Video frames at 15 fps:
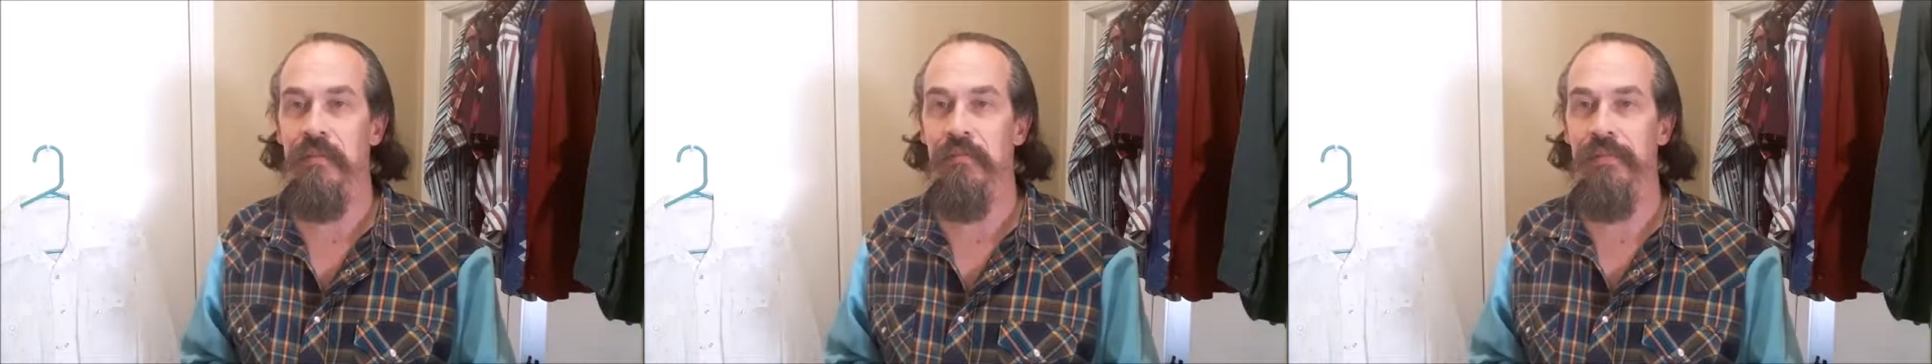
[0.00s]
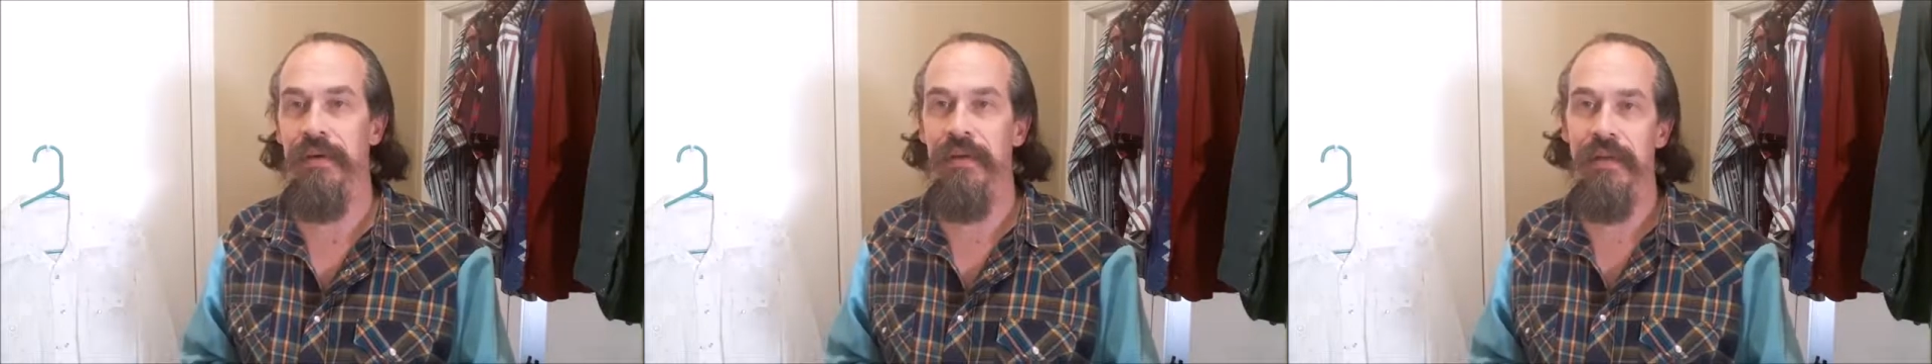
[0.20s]

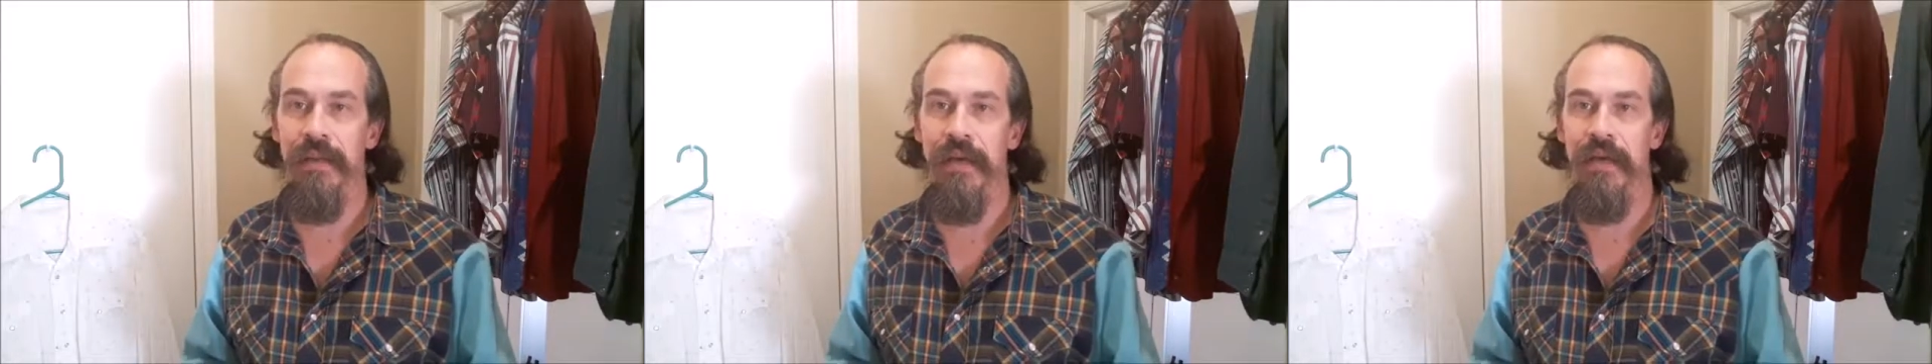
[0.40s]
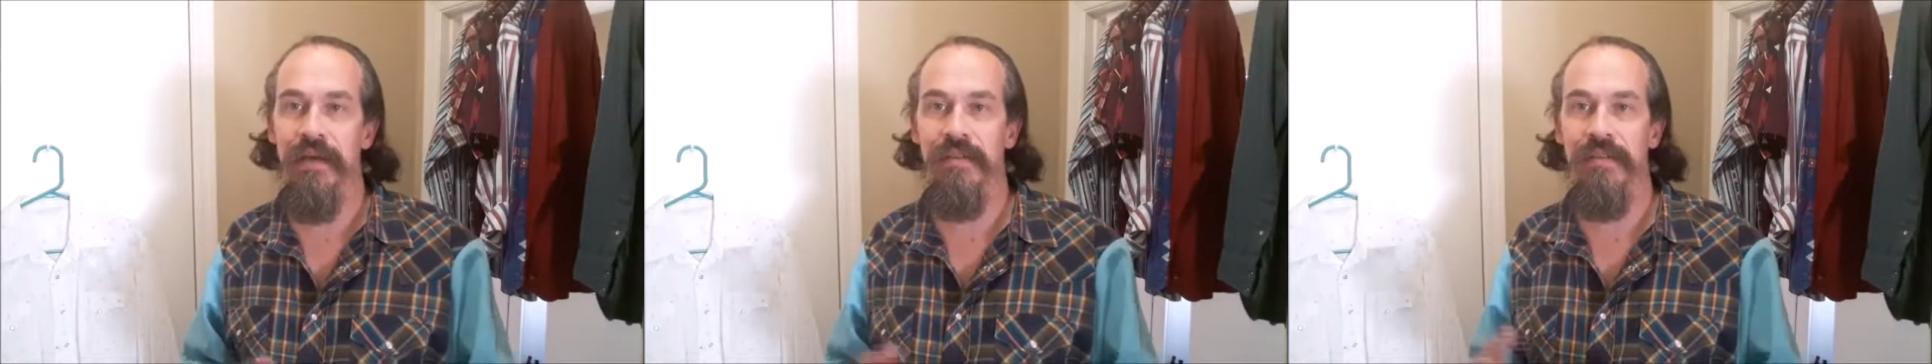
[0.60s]
but
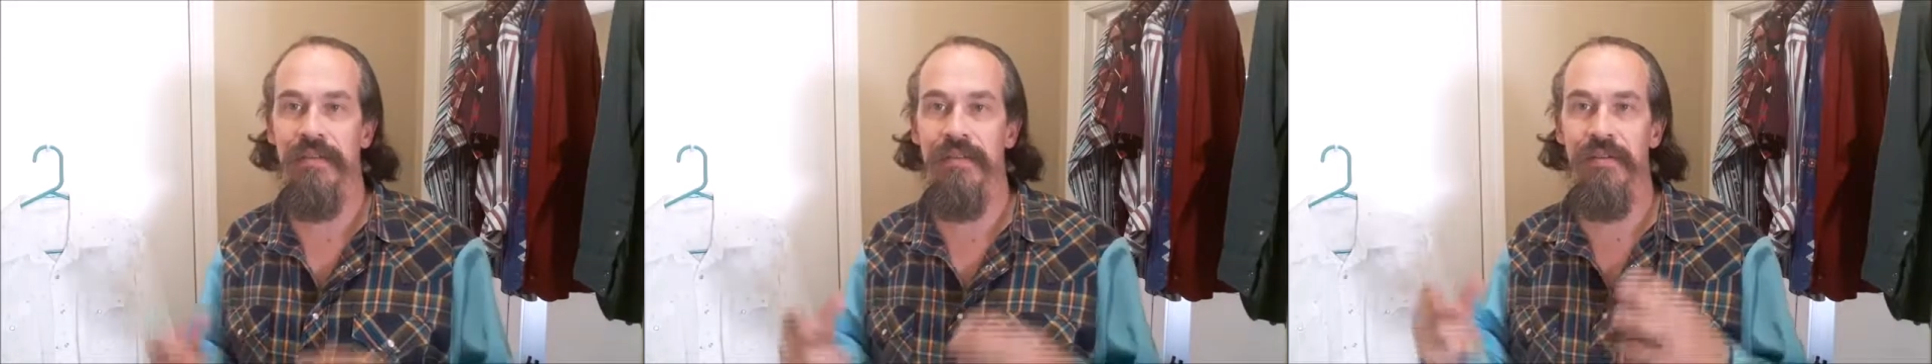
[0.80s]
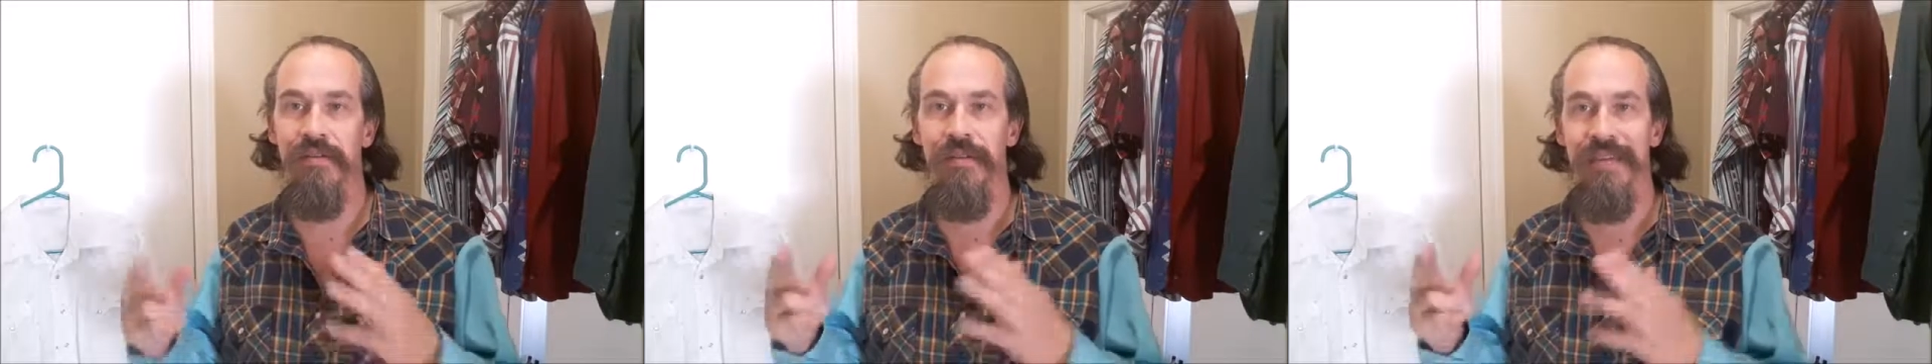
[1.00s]
I also
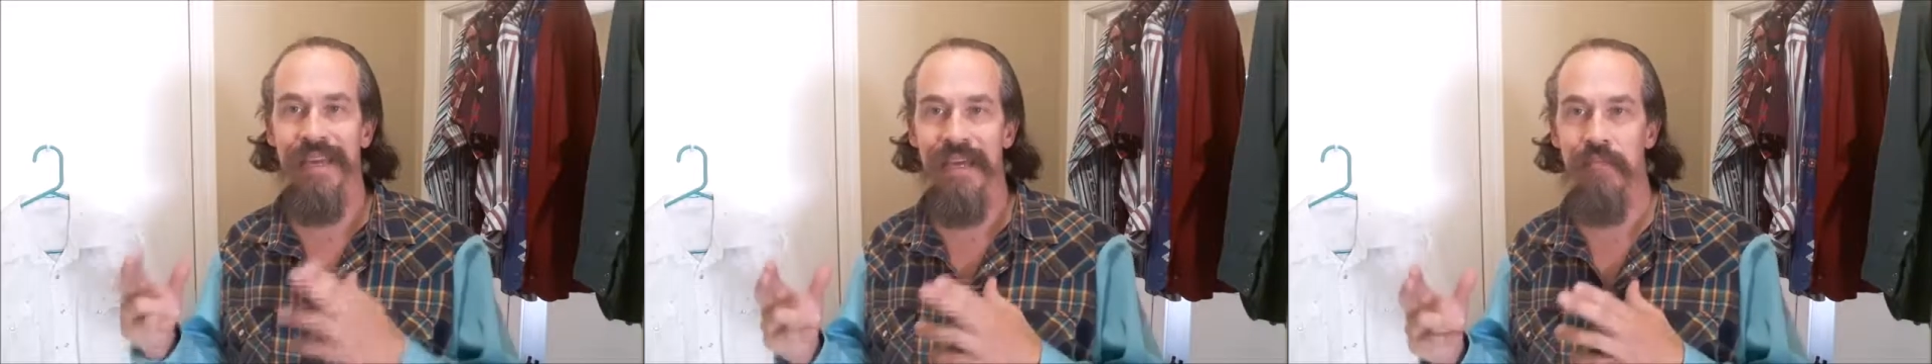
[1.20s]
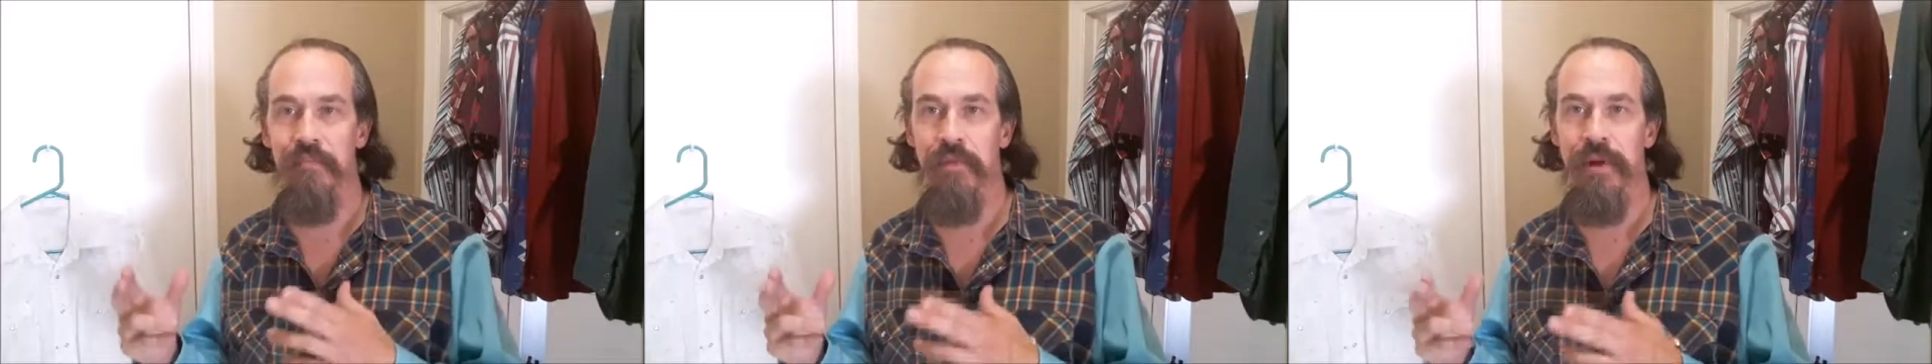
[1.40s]
do
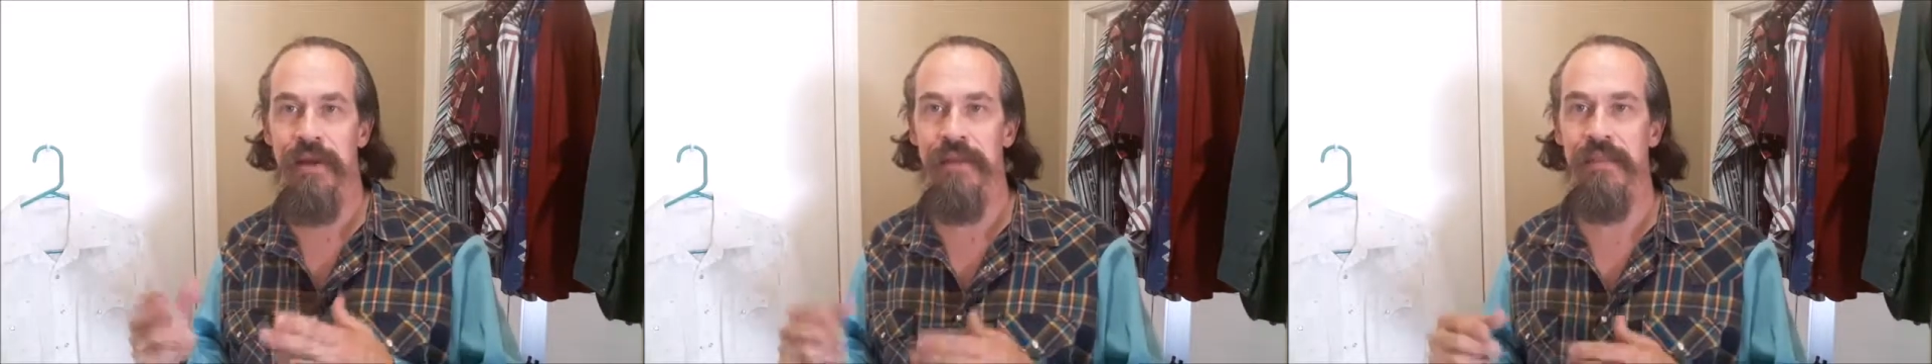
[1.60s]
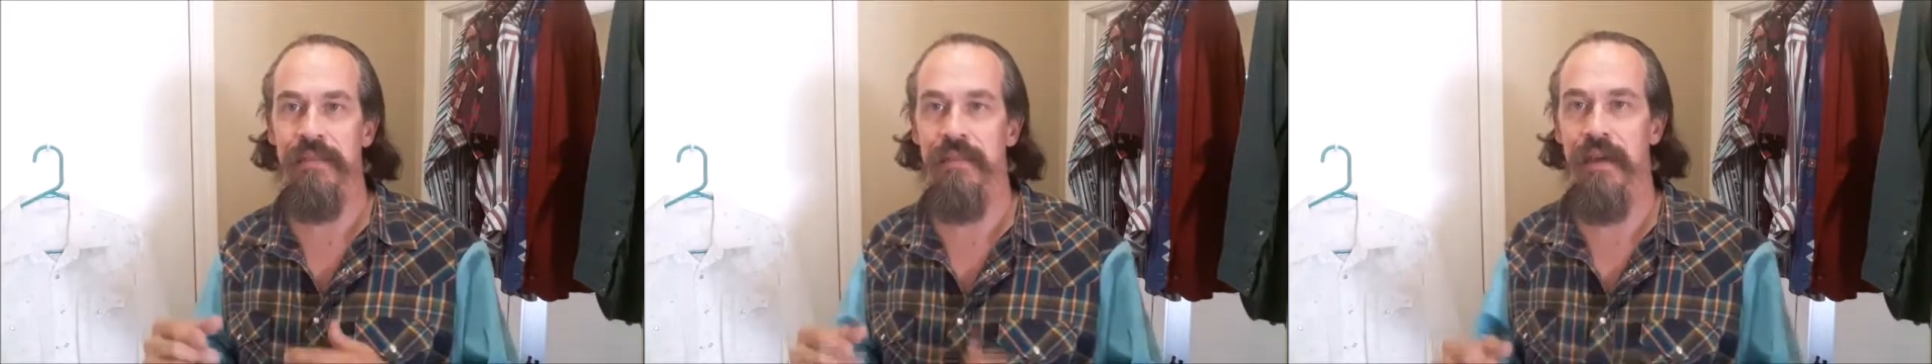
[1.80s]
name
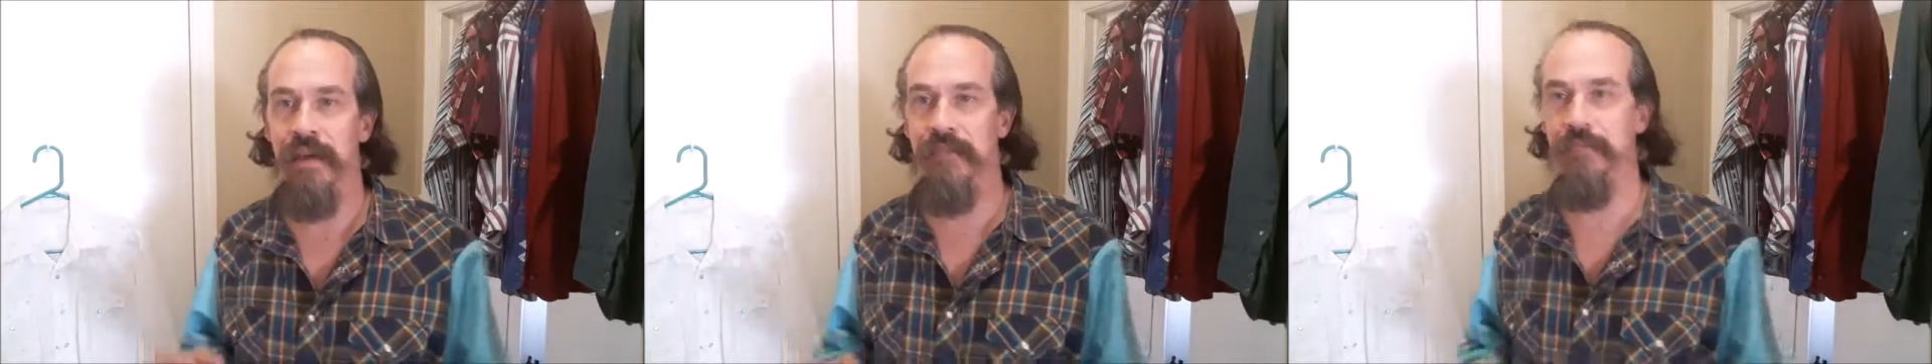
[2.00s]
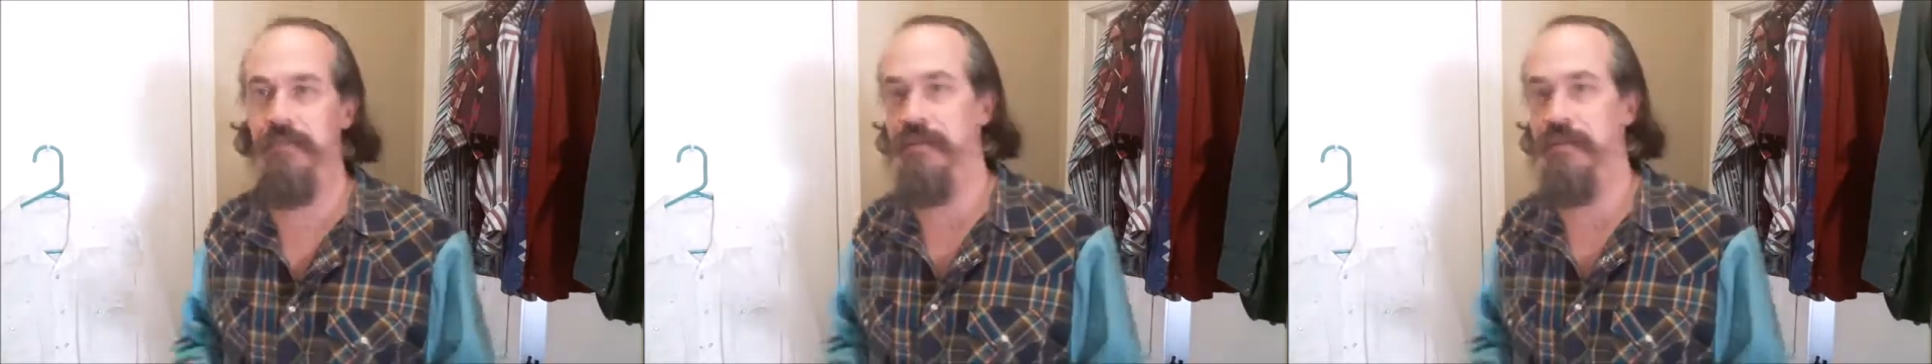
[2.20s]
brand stuff.